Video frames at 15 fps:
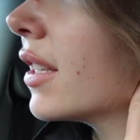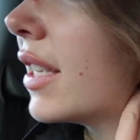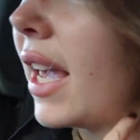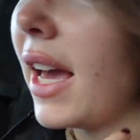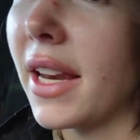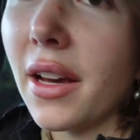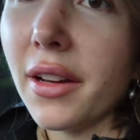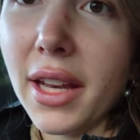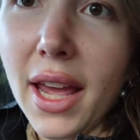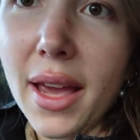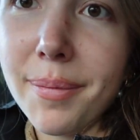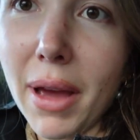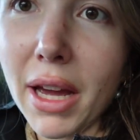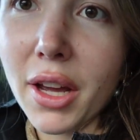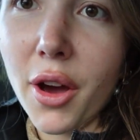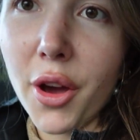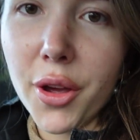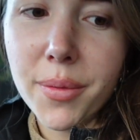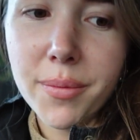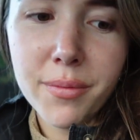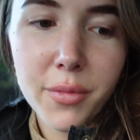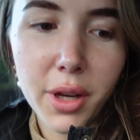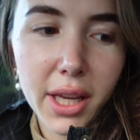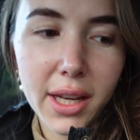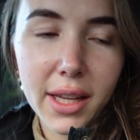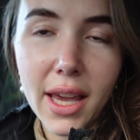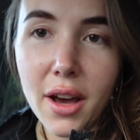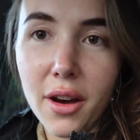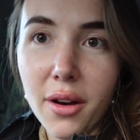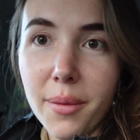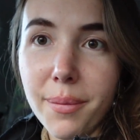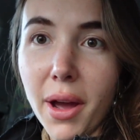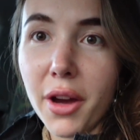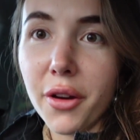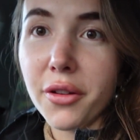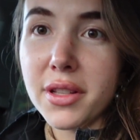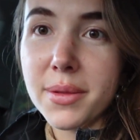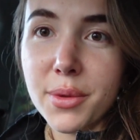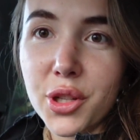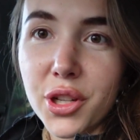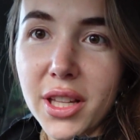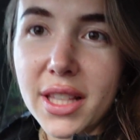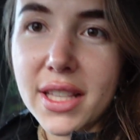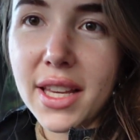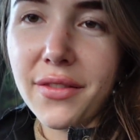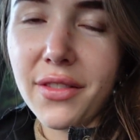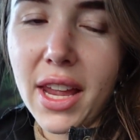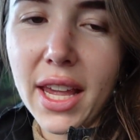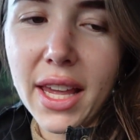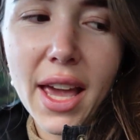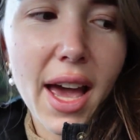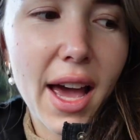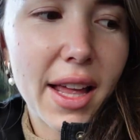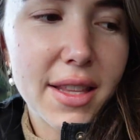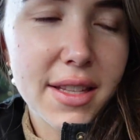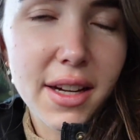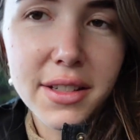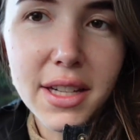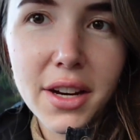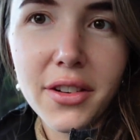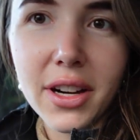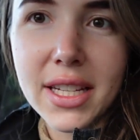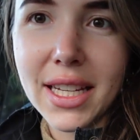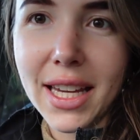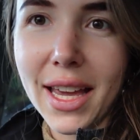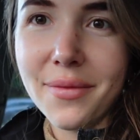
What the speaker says: So yeah, now I'm going to head back home. We're going to buy our Christmas tree this evening and start decorating it.